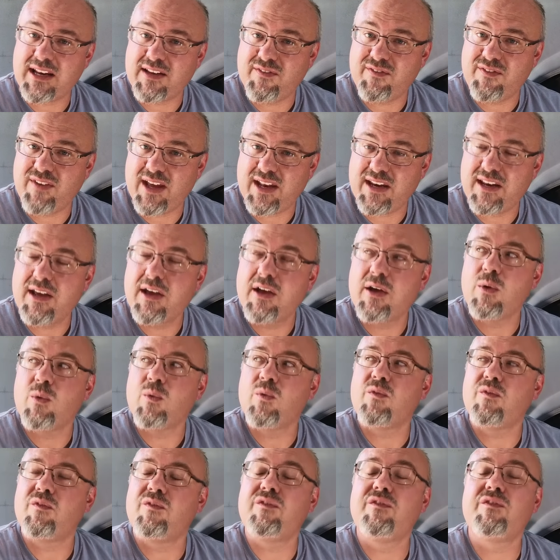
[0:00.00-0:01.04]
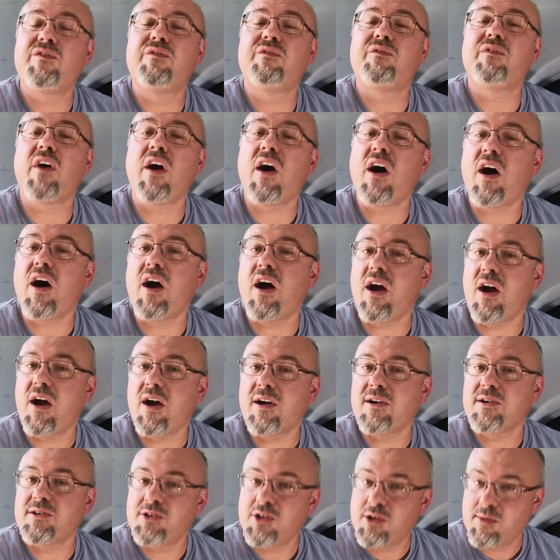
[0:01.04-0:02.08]
to fit
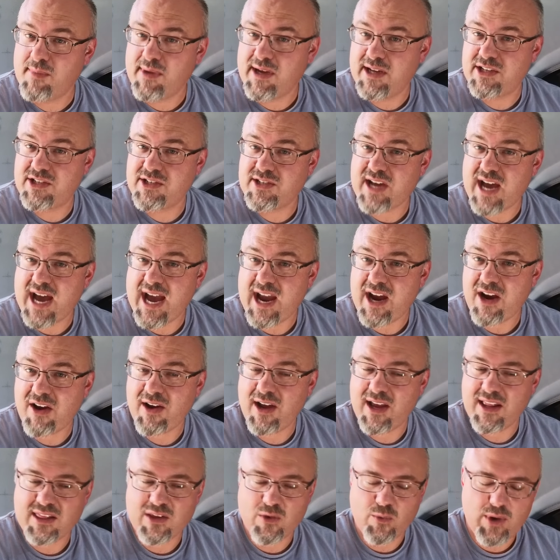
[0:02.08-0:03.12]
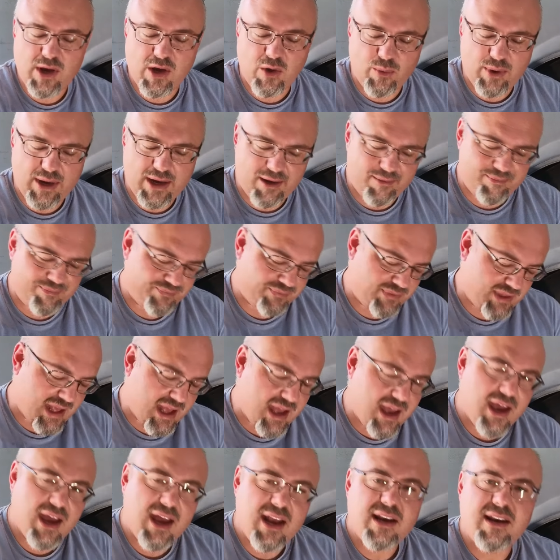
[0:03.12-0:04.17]
far too much tire in the wheel well.
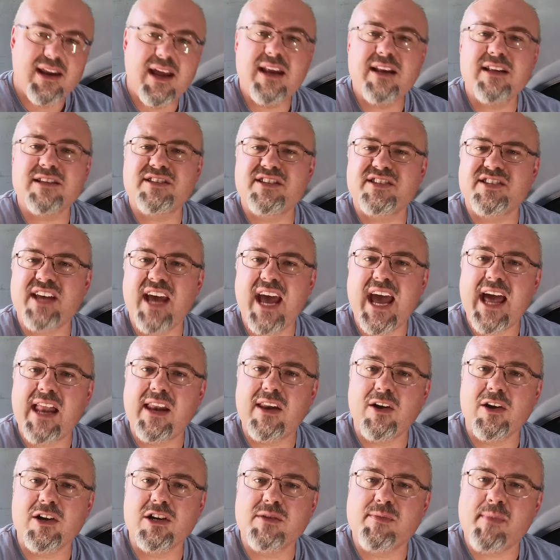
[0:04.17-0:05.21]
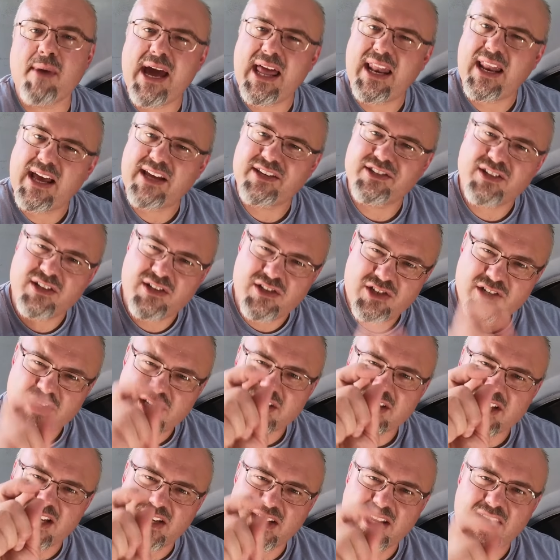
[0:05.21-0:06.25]
Needless to say, I learned my lesson
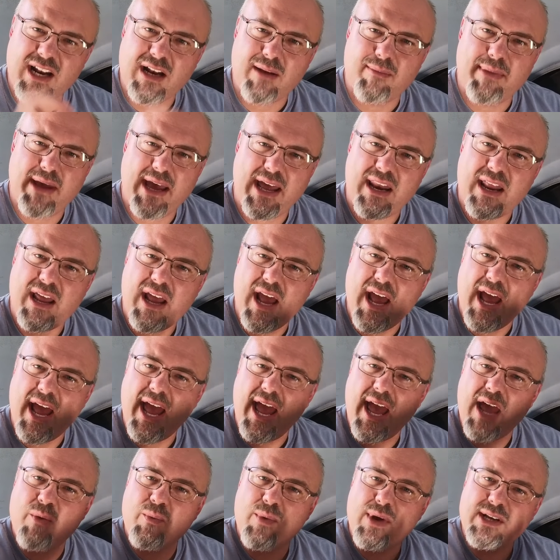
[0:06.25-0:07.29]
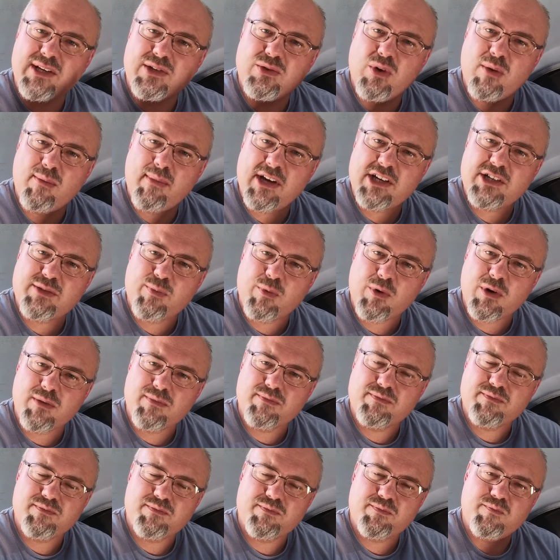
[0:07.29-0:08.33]
just a little bit and went to a much more
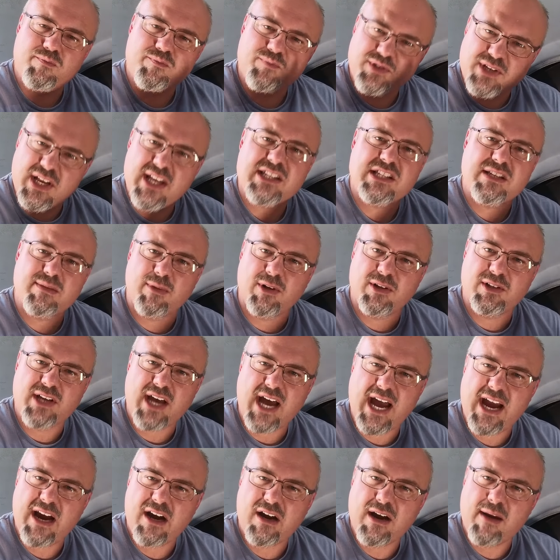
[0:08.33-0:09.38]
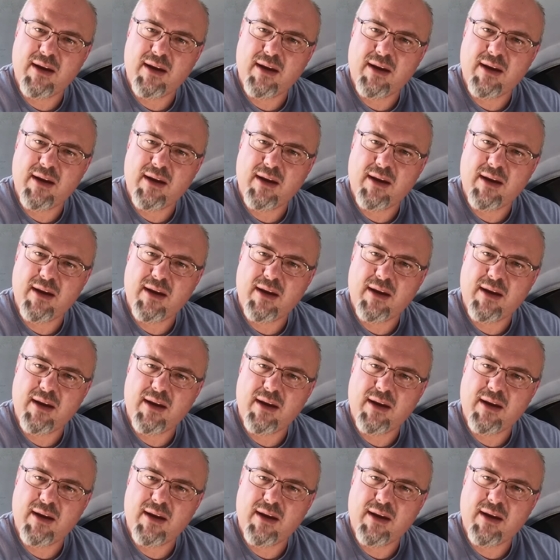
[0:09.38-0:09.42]
sensible tire.